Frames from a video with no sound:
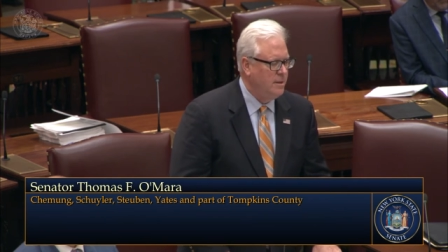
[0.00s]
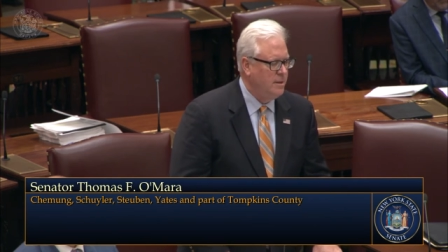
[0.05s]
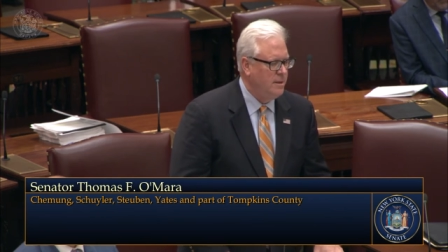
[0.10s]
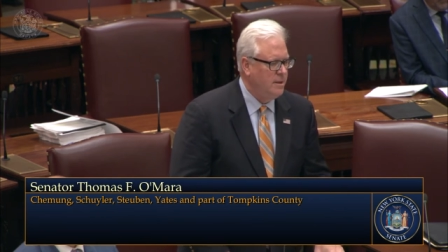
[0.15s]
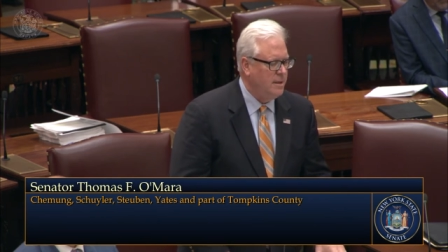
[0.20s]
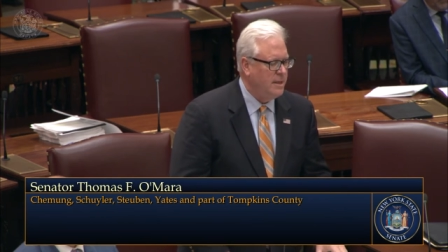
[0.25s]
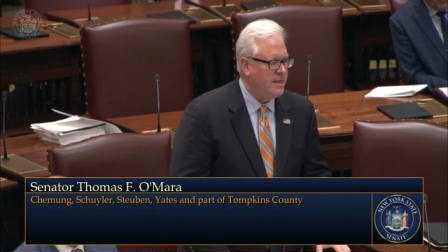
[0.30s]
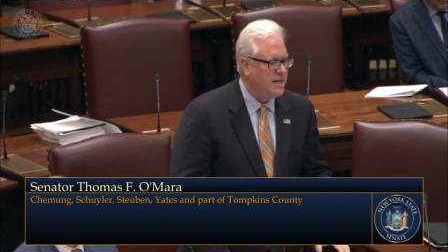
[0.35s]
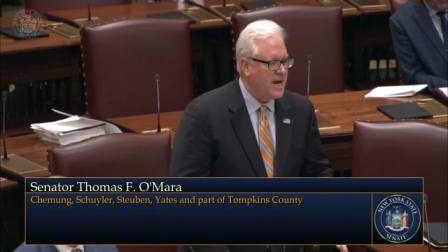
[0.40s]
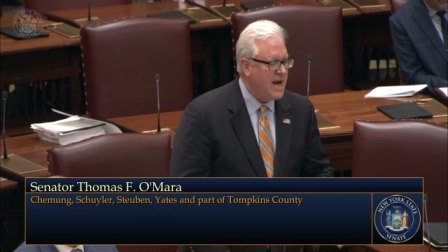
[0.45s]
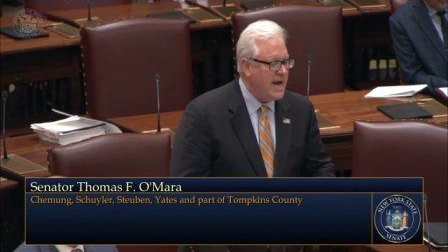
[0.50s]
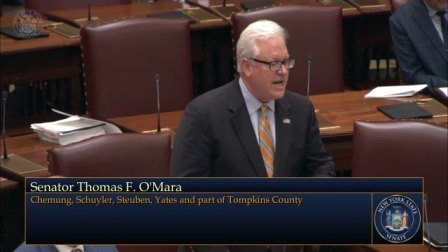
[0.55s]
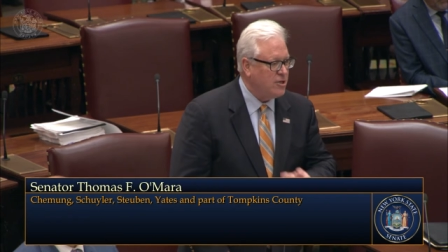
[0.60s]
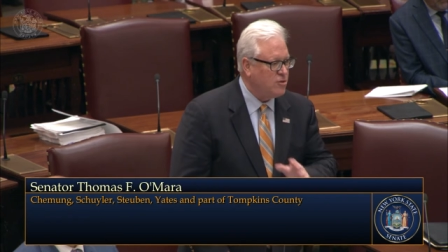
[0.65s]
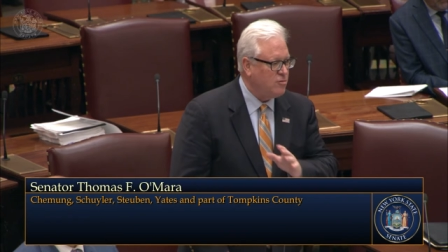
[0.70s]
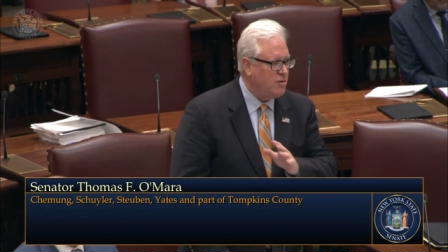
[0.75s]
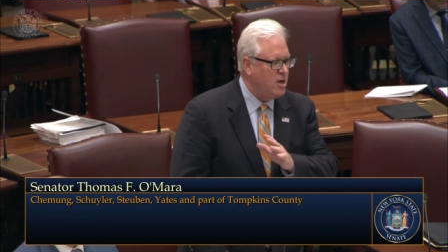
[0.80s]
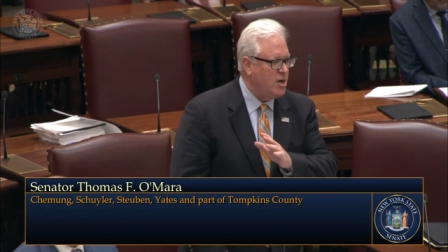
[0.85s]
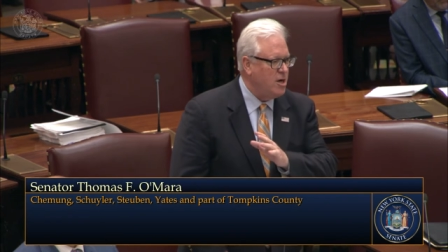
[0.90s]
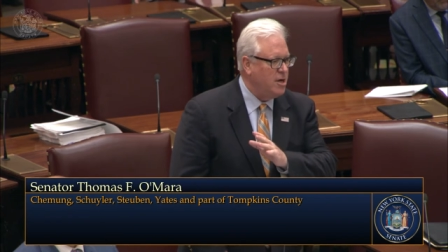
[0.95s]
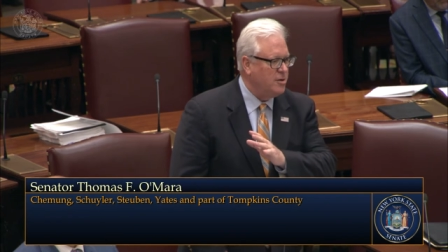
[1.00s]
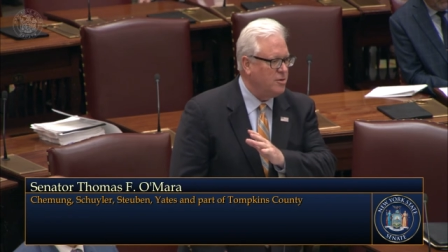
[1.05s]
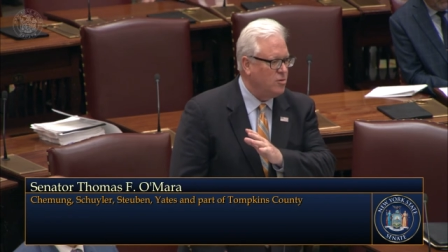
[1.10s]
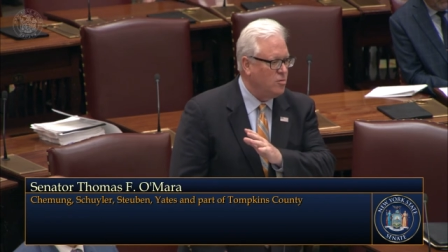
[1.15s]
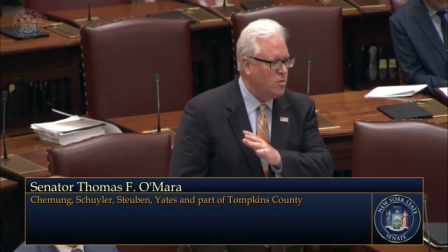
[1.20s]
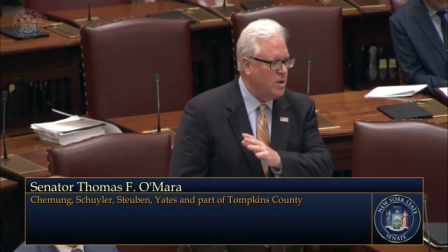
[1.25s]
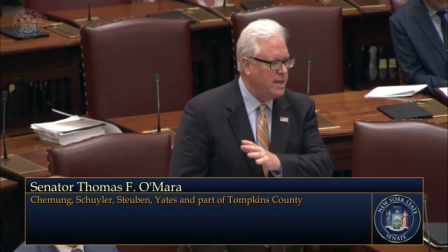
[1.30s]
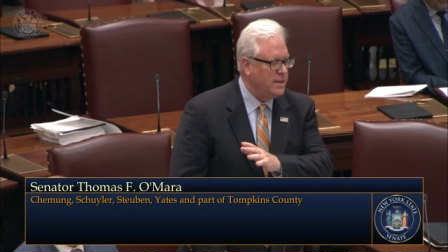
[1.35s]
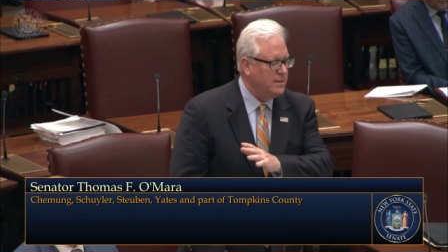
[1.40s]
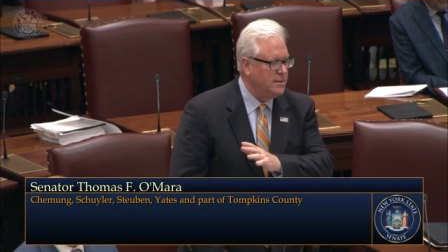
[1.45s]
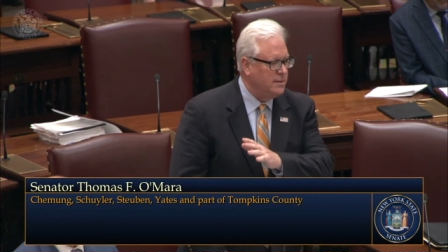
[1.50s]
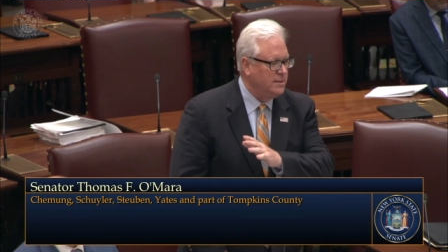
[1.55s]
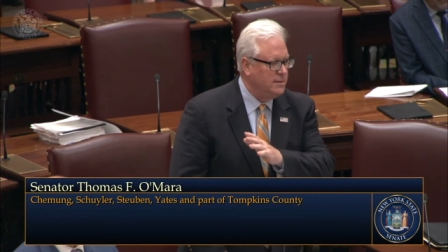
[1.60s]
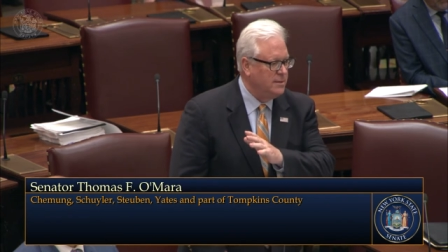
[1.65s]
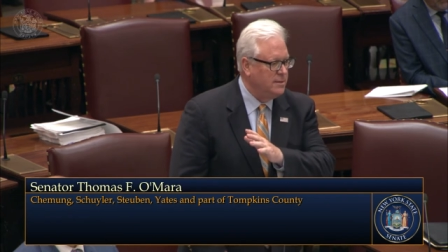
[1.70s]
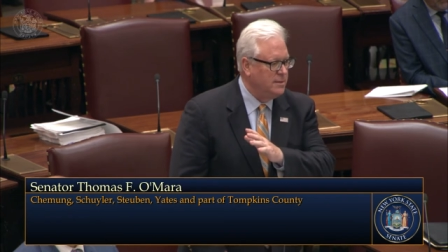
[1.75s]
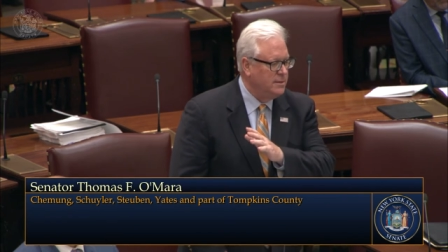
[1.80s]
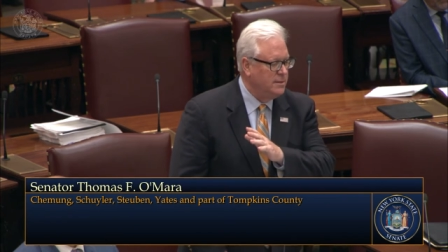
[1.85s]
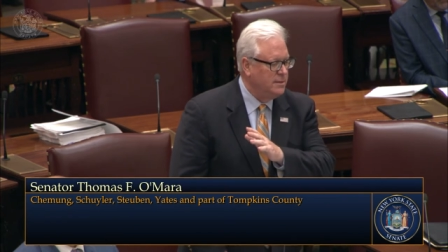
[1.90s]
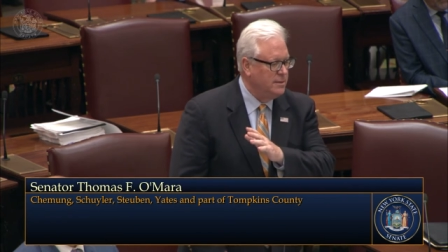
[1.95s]
And contrary to what
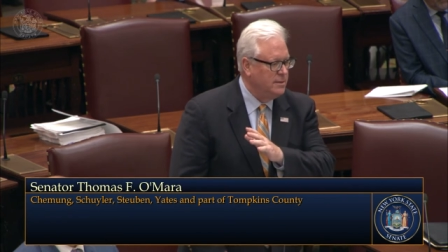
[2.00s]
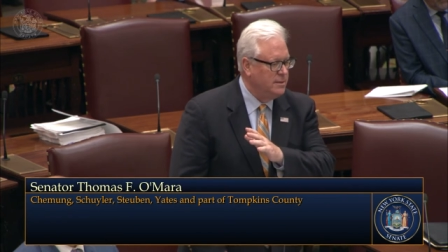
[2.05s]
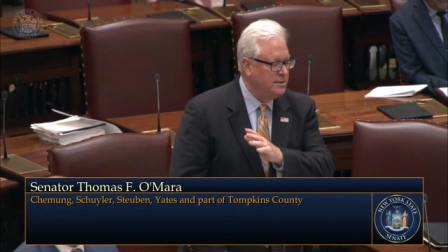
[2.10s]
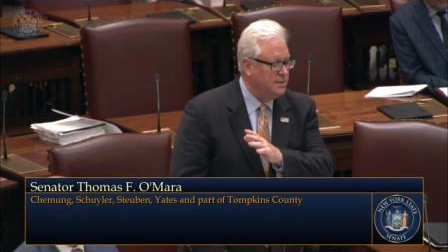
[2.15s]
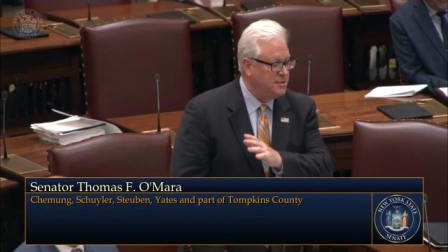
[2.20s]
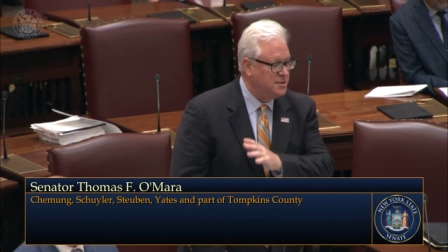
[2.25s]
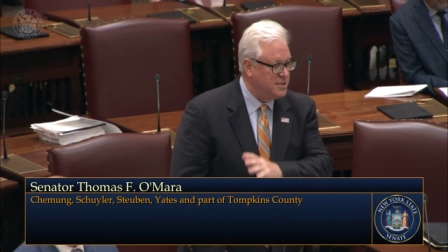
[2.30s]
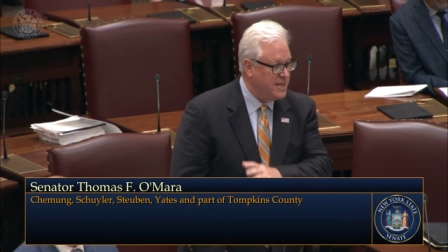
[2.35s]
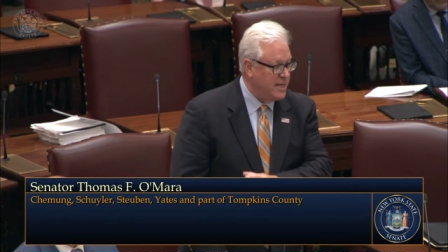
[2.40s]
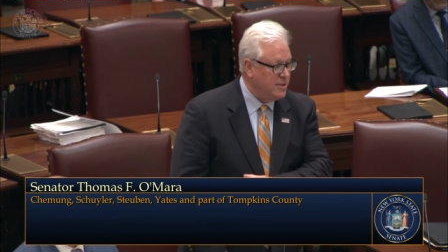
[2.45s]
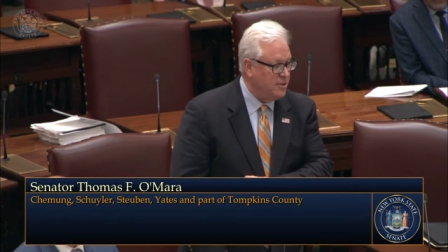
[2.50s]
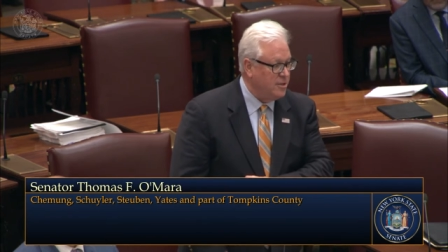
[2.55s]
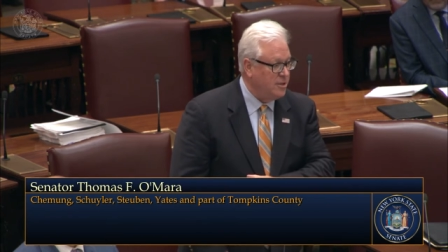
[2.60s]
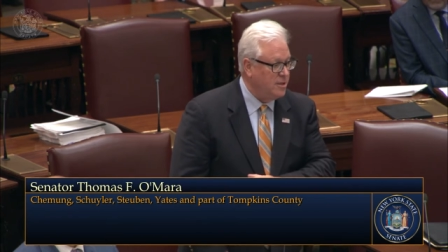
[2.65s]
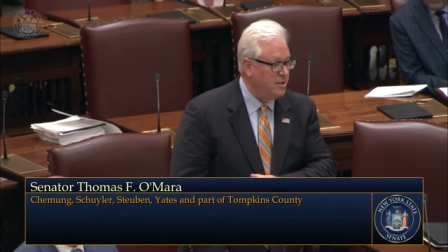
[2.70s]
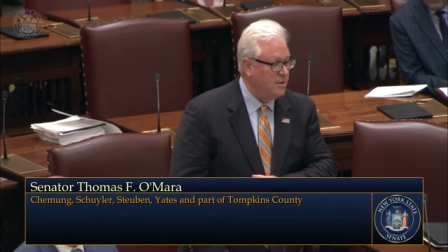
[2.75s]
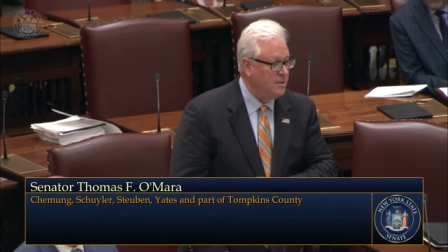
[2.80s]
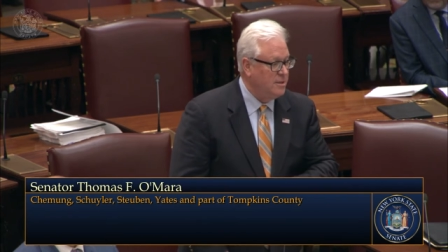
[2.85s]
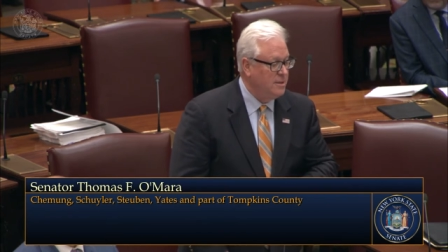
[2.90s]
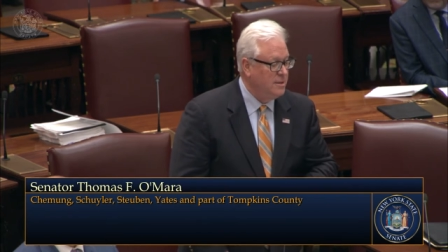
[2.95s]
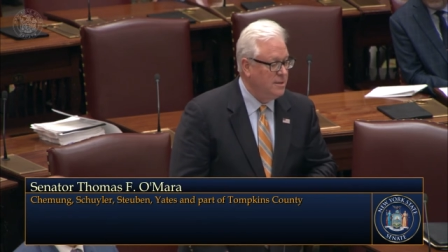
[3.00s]
the senator